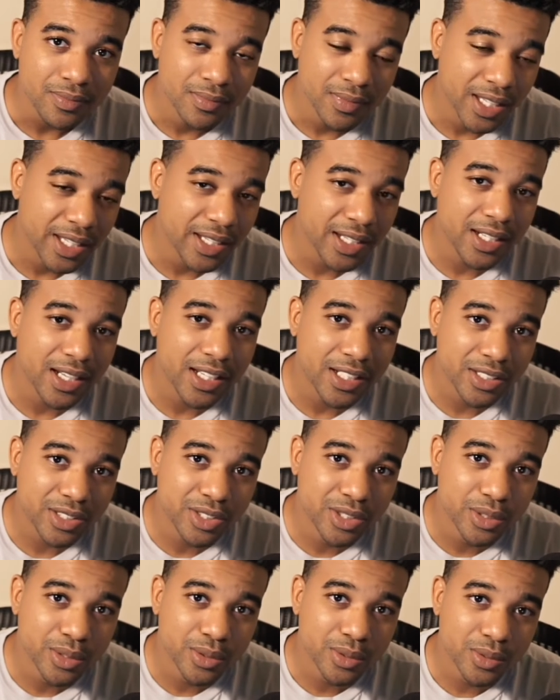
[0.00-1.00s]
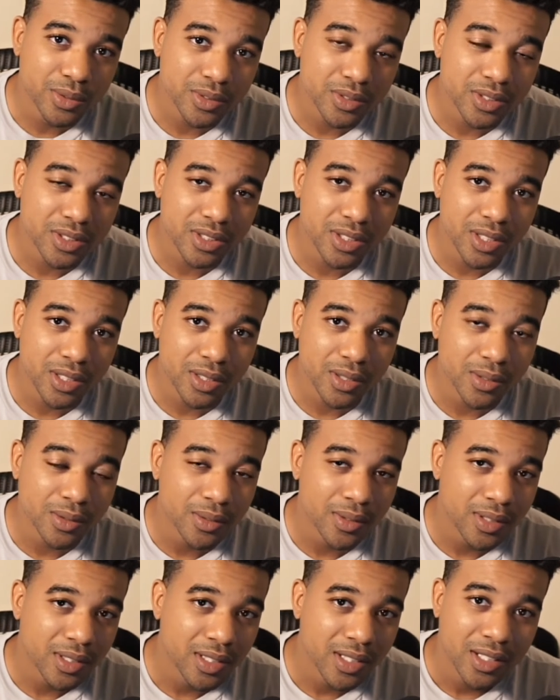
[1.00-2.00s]
And I got it tuned, so
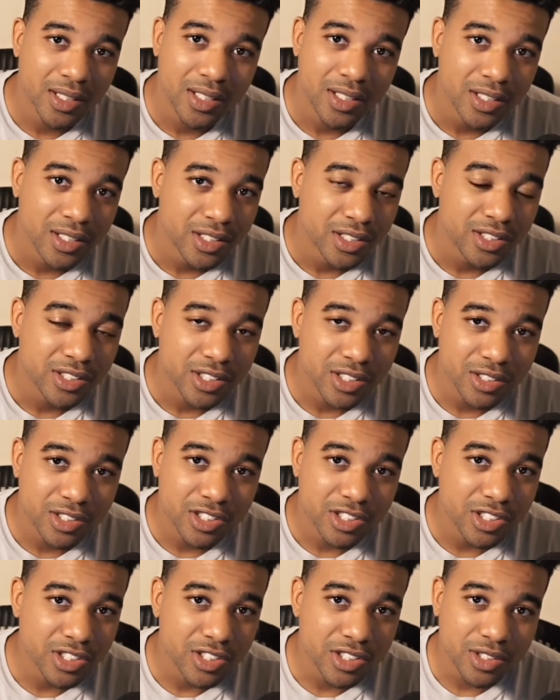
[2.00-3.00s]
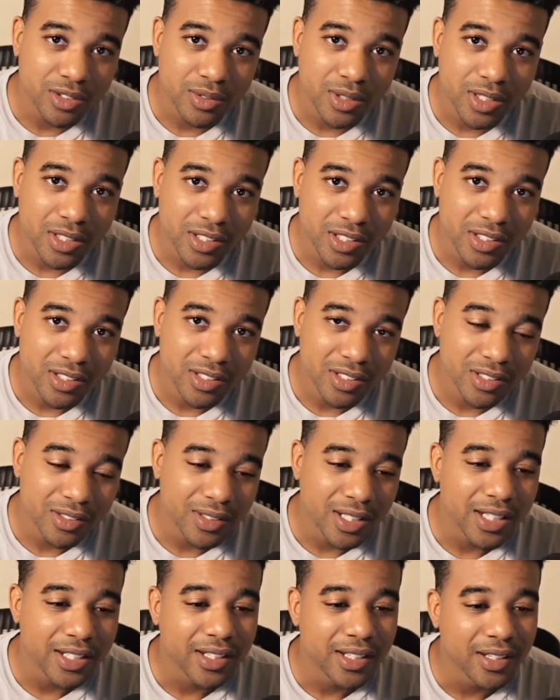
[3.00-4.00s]
she's just running good
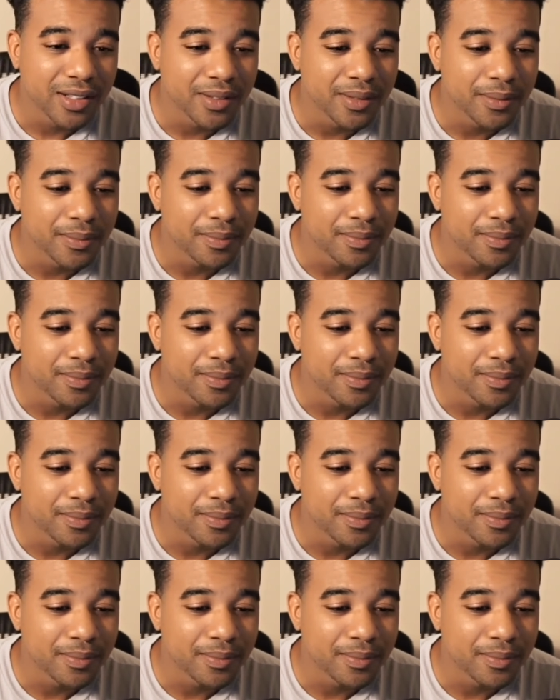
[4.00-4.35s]
right now.